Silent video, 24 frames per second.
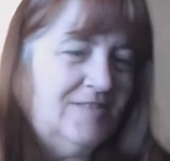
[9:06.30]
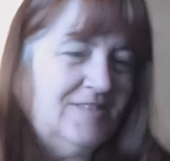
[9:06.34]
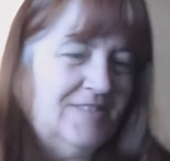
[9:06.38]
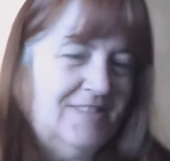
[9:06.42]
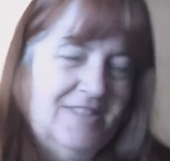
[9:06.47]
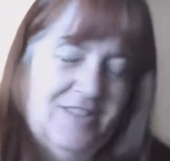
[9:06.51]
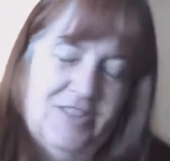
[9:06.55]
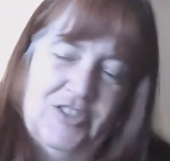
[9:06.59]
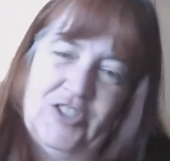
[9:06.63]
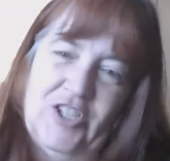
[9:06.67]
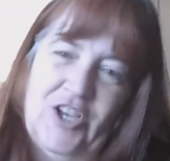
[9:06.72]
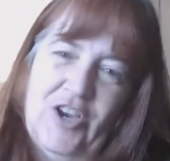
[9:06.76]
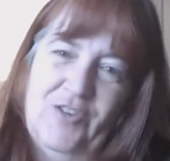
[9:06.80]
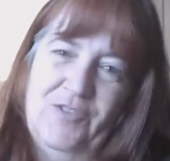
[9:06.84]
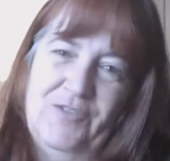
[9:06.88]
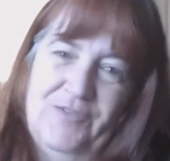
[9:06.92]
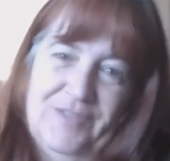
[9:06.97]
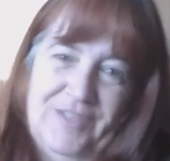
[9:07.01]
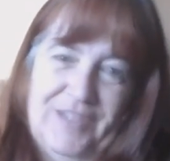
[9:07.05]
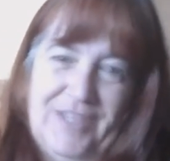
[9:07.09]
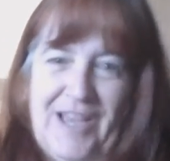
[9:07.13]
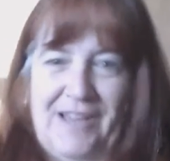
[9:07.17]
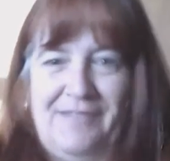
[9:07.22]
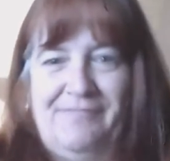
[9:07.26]
So
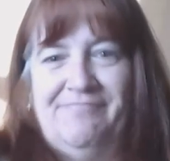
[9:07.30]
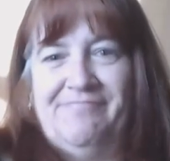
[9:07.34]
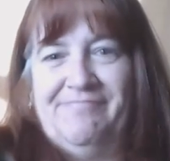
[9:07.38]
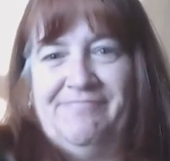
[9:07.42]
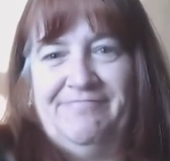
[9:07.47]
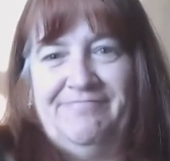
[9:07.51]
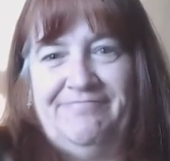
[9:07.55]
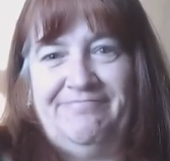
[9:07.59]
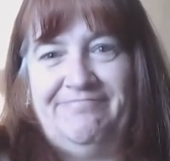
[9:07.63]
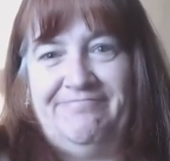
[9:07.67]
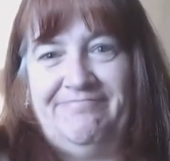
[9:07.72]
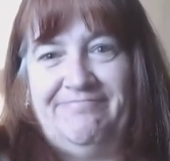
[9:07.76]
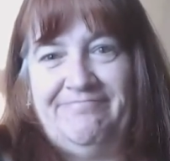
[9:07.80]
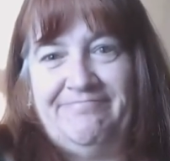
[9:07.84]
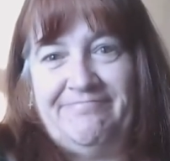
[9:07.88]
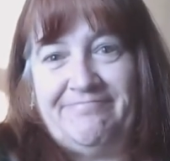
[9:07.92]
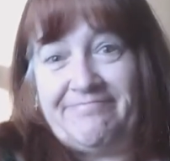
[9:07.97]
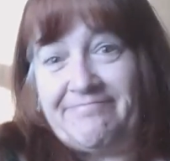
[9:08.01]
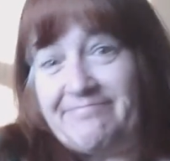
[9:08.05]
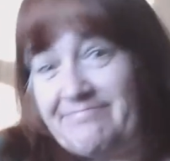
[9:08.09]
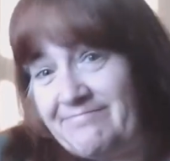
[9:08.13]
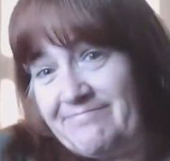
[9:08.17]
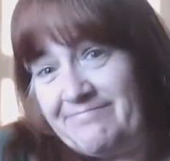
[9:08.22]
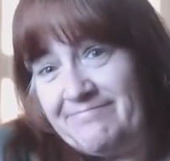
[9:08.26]
yeah,
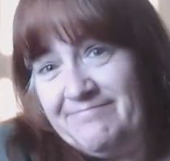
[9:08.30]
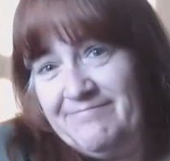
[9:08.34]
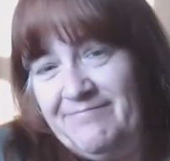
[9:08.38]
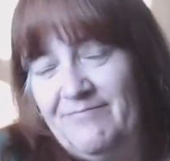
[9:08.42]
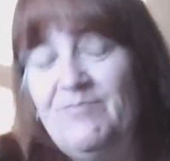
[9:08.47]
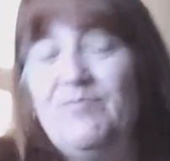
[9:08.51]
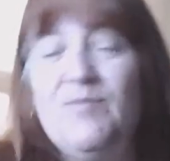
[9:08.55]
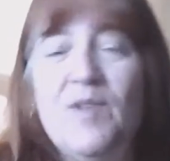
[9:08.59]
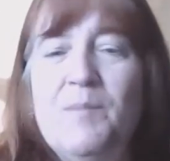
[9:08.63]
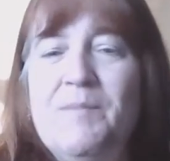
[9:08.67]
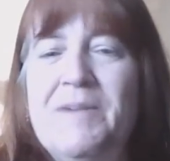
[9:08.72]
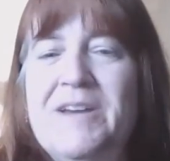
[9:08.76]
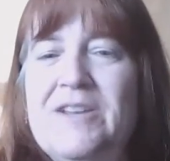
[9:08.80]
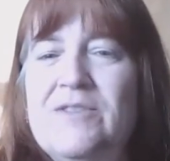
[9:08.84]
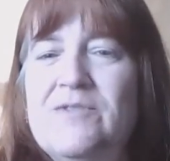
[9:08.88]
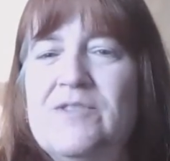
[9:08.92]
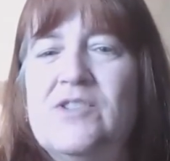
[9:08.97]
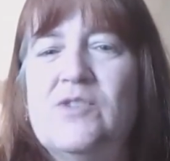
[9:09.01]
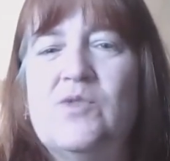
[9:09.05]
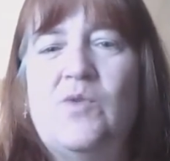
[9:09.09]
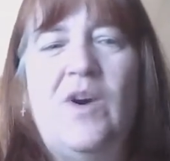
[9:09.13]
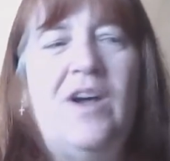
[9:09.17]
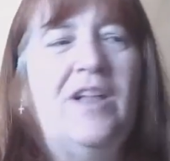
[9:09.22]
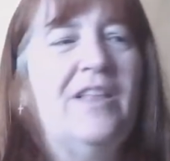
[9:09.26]
but it
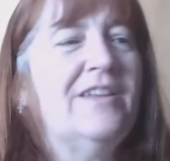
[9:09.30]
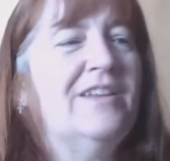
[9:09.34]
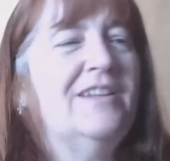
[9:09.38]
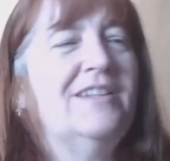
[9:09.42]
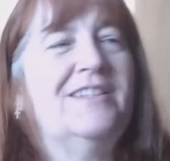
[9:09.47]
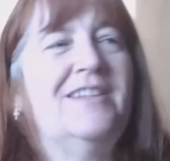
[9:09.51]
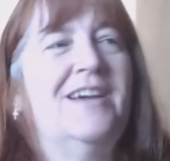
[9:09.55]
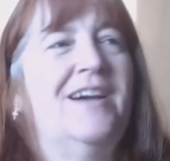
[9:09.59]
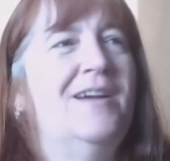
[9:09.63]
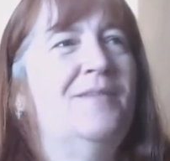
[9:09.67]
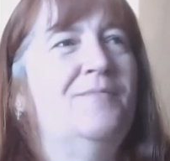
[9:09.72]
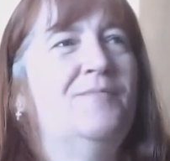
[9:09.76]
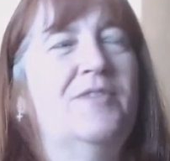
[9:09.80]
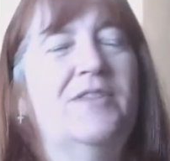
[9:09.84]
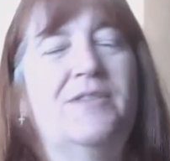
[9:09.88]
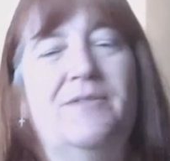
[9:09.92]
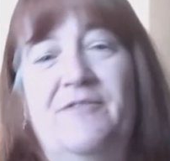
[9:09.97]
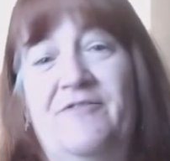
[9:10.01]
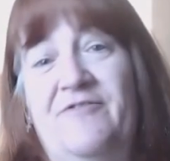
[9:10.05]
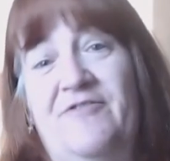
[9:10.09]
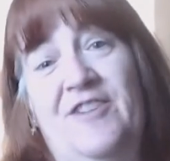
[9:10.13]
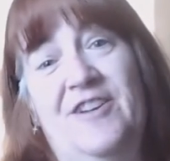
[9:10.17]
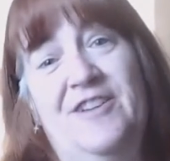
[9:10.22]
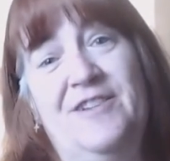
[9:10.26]
was quality time with
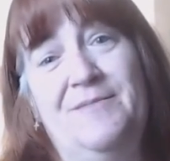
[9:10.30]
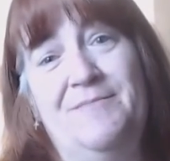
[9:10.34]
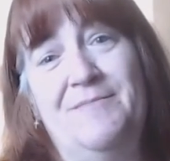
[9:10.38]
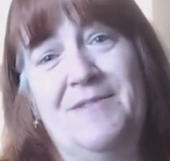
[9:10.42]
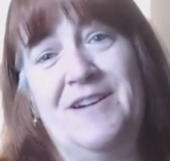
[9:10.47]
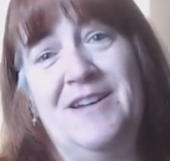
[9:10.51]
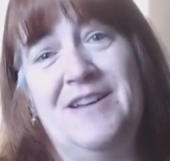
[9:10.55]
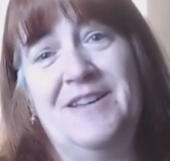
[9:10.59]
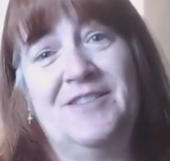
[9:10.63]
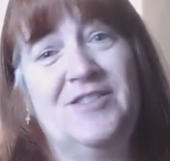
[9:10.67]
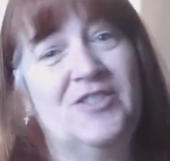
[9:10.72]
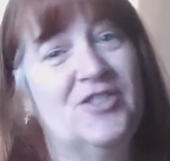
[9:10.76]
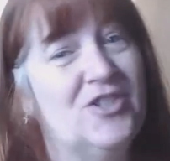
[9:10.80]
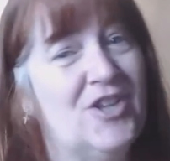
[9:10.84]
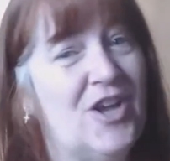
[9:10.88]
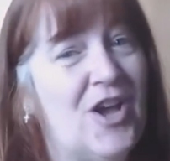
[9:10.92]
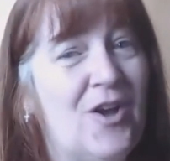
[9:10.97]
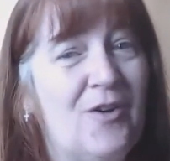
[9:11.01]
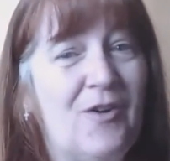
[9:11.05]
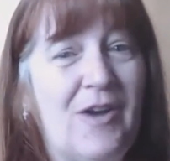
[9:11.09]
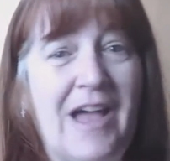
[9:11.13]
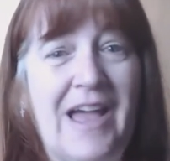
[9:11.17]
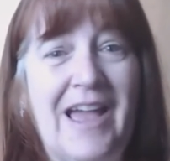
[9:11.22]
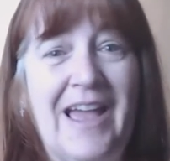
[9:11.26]
a friend of mine,
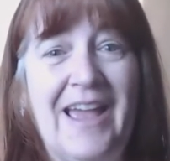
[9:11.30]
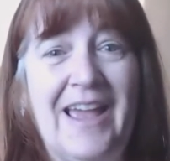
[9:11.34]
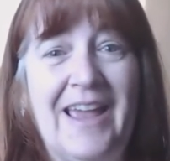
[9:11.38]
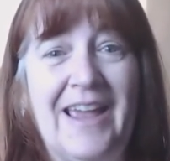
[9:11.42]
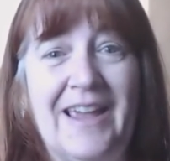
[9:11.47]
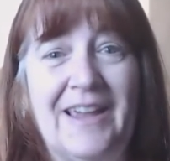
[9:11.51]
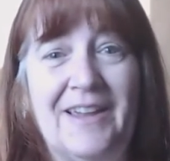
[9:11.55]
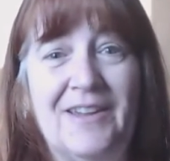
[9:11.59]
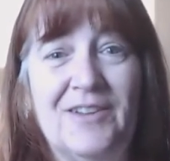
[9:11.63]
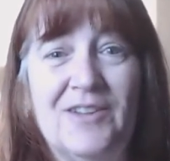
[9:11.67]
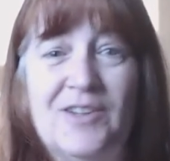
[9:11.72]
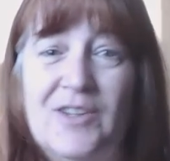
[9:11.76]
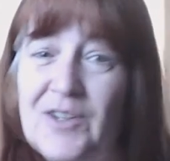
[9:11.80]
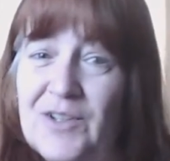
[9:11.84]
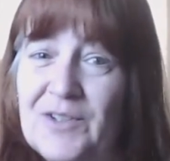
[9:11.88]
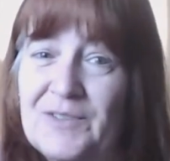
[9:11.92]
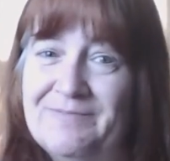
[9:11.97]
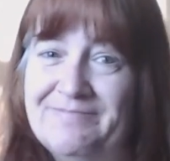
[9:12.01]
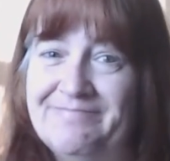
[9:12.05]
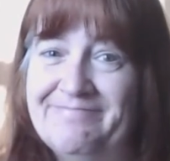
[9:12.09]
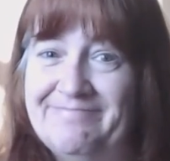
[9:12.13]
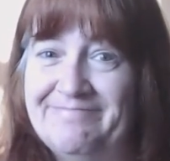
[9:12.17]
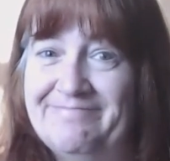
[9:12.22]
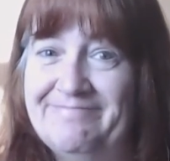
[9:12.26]
so hey,
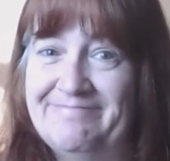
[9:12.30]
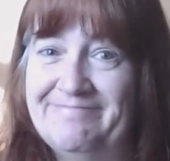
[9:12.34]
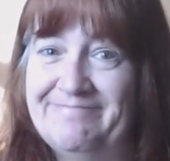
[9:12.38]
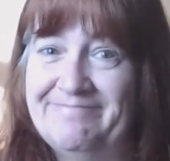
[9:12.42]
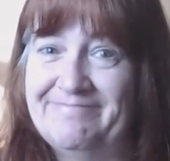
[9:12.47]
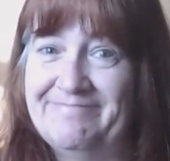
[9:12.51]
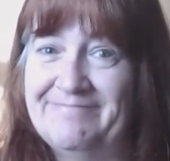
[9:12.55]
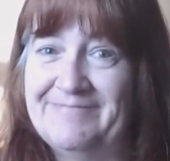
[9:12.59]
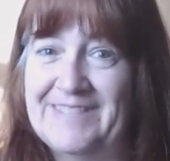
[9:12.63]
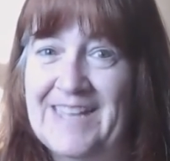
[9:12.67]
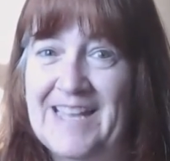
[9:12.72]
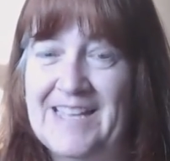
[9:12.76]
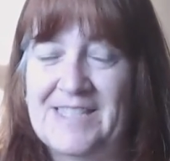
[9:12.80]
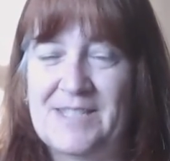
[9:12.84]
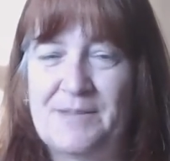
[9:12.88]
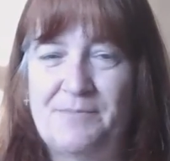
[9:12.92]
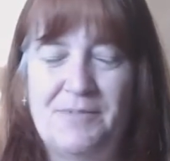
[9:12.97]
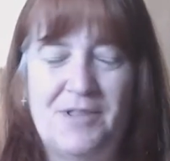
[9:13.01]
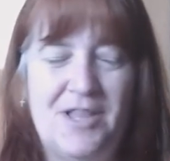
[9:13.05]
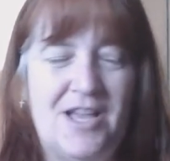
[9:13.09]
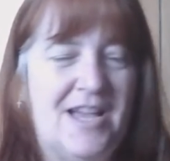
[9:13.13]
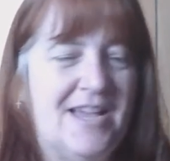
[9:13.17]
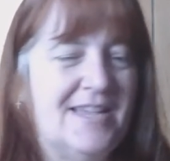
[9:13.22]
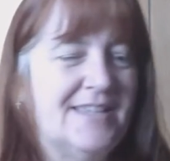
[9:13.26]
that's a
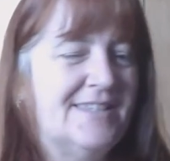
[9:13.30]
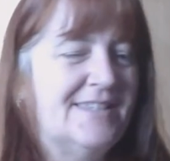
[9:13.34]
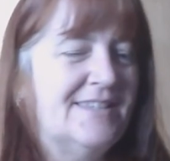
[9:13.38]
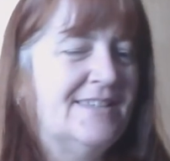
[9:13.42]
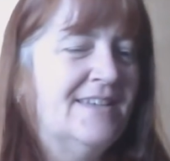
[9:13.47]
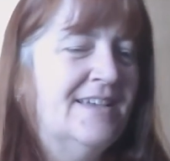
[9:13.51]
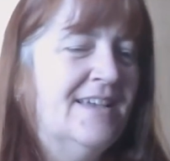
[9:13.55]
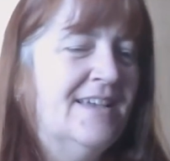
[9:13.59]
plus.